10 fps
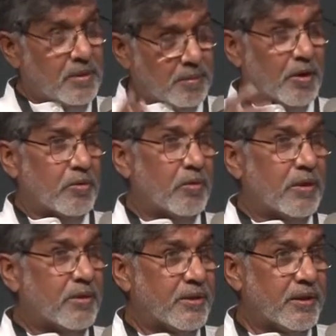about
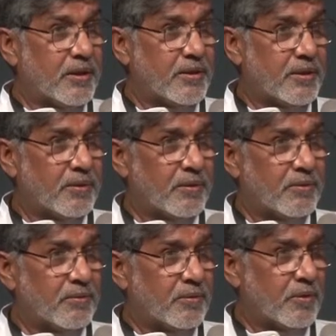12, 13 years ago,
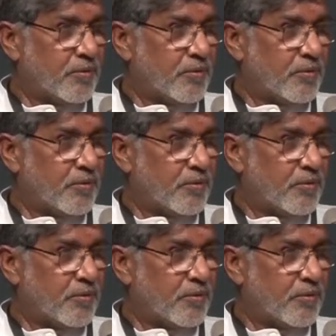or